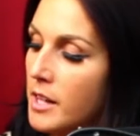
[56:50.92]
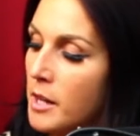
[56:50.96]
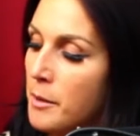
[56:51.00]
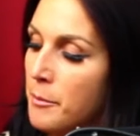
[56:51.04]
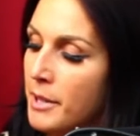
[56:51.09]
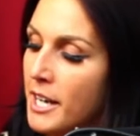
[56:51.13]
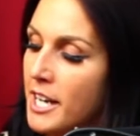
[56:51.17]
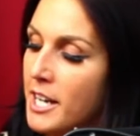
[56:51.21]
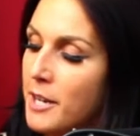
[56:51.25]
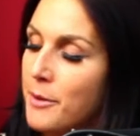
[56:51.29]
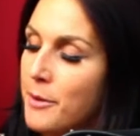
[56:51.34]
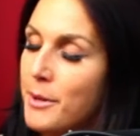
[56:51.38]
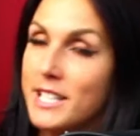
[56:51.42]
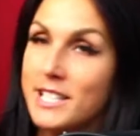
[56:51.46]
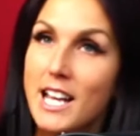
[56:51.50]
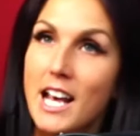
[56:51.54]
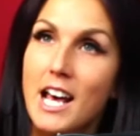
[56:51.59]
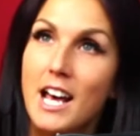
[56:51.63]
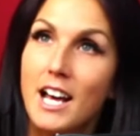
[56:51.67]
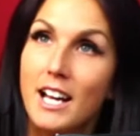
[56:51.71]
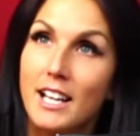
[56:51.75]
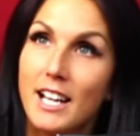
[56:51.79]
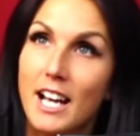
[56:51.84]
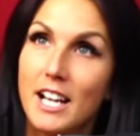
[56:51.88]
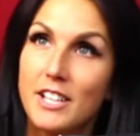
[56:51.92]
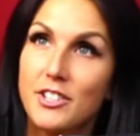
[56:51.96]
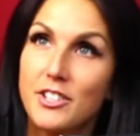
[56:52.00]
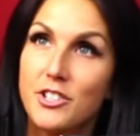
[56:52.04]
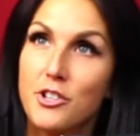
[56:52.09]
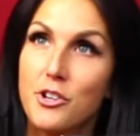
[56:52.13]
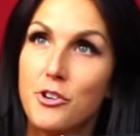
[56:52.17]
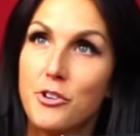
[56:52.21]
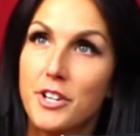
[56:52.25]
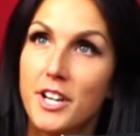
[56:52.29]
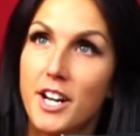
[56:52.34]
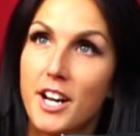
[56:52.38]
So anyways, yes or
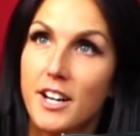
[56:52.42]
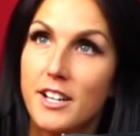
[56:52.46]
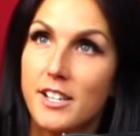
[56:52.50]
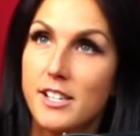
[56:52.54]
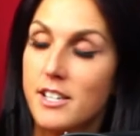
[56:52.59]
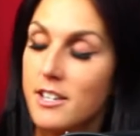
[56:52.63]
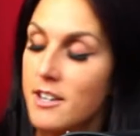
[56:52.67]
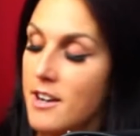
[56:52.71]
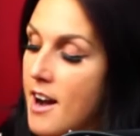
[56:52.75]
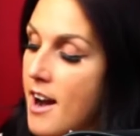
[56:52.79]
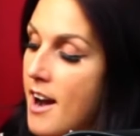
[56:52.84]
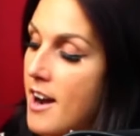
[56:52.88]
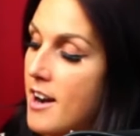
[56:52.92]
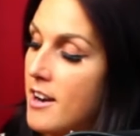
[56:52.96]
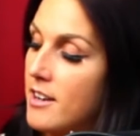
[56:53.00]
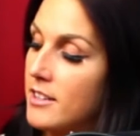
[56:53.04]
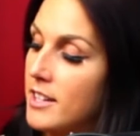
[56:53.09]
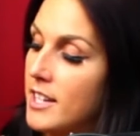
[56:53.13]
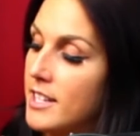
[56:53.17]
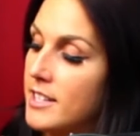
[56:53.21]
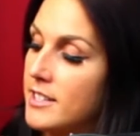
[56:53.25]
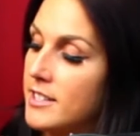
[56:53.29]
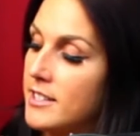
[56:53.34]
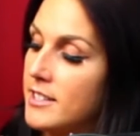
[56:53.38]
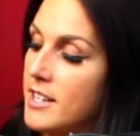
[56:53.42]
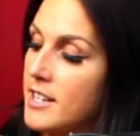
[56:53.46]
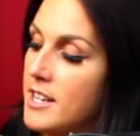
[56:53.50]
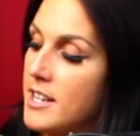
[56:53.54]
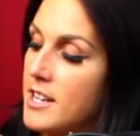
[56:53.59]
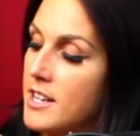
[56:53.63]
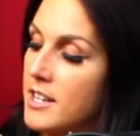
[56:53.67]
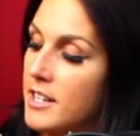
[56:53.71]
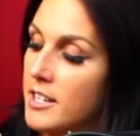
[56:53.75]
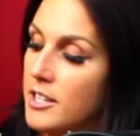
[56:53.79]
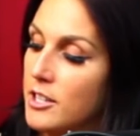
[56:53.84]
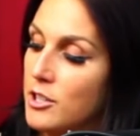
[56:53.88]
no to cutting her hair. Let's
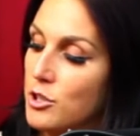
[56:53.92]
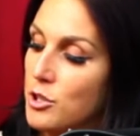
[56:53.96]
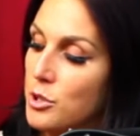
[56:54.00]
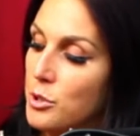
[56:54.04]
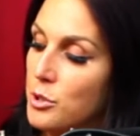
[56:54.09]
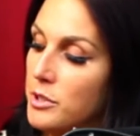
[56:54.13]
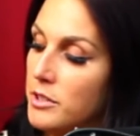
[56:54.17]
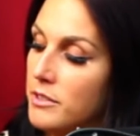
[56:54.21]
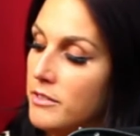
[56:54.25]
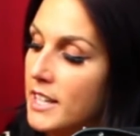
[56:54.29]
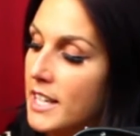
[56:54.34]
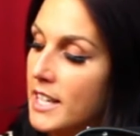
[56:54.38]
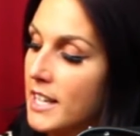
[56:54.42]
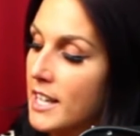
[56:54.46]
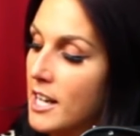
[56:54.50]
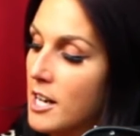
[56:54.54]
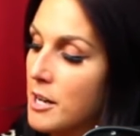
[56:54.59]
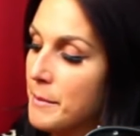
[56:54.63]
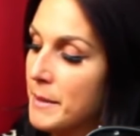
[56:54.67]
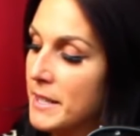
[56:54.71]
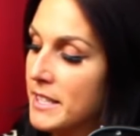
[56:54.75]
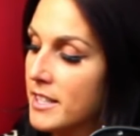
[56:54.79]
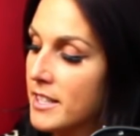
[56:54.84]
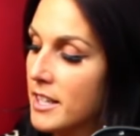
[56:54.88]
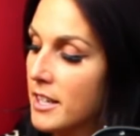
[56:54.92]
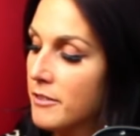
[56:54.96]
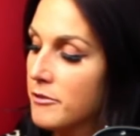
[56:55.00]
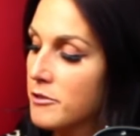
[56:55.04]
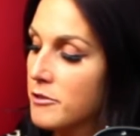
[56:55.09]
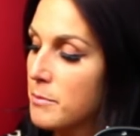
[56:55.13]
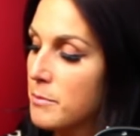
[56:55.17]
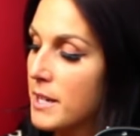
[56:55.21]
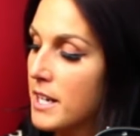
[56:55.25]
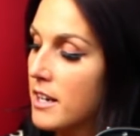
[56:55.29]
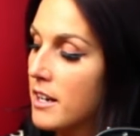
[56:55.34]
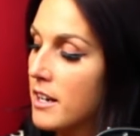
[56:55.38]
see. Going to intuitively allow myself
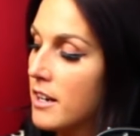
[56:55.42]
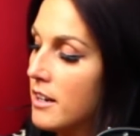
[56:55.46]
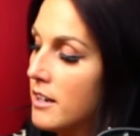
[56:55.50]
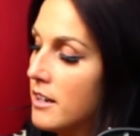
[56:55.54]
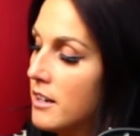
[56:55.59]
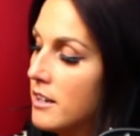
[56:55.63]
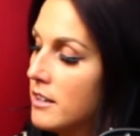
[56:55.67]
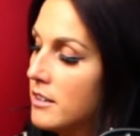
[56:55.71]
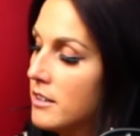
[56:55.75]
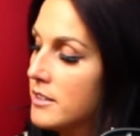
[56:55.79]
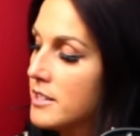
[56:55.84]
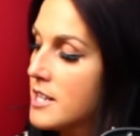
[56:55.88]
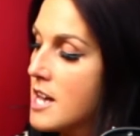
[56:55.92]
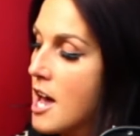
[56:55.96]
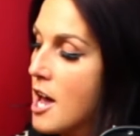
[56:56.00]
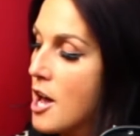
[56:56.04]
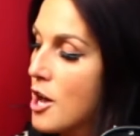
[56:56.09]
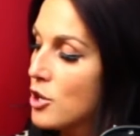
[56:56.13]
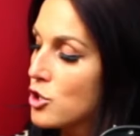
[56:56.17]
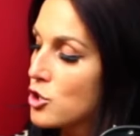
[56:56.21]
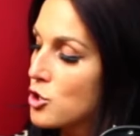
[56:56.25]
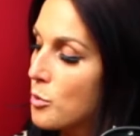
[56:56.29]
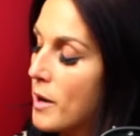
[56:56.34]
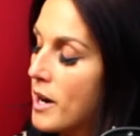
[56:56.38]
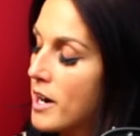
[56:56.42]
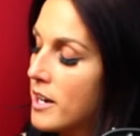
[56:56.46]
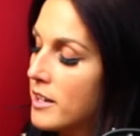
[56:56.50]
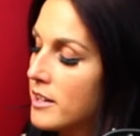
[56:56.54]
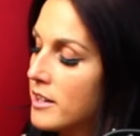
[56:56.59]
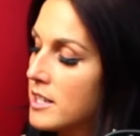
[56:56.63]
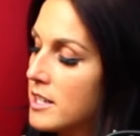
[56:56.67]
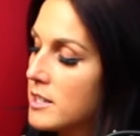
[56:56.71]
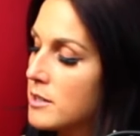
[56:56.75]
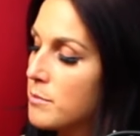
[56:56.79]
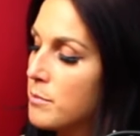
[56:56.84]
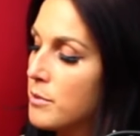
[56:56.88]
to be called to where
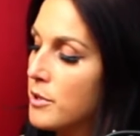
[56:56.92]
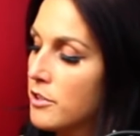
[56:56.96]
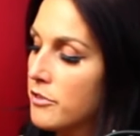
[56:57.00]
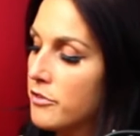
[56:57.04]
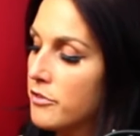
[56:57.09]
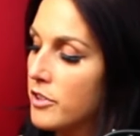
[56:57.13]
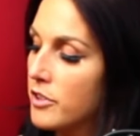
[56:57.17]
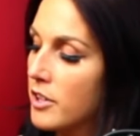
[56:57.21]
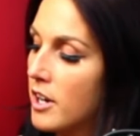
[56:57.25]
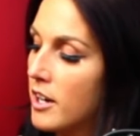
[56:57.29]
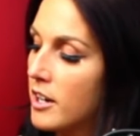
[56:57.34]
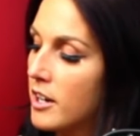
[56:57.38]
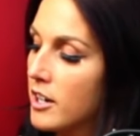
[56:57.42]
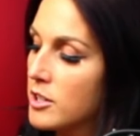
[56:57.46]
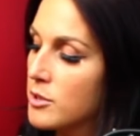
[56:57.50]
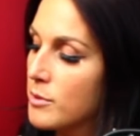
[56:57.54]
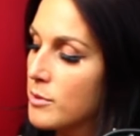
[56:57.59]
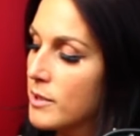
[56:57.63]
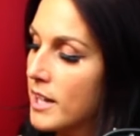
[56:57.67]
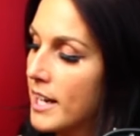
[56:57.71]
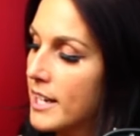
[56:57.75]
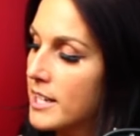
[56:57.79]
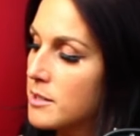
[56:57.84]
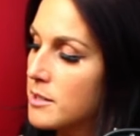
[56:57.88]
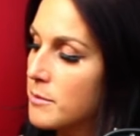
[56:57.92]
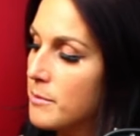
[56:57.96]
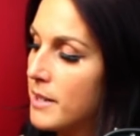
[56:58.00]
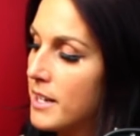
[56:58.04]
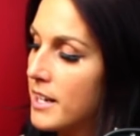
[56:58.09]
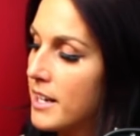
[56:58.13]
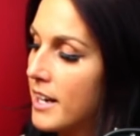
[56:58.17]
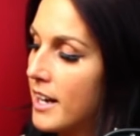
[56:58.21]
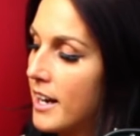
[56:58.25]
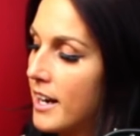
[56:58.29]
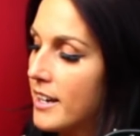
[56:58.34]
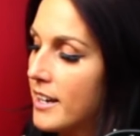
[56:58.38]
these beautiful cards would like to be
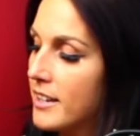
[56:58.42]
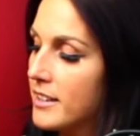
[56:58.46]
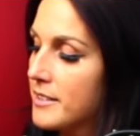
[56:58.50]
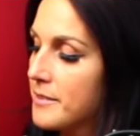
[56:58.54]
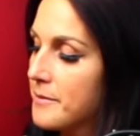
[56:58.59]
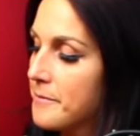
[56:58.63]
cut.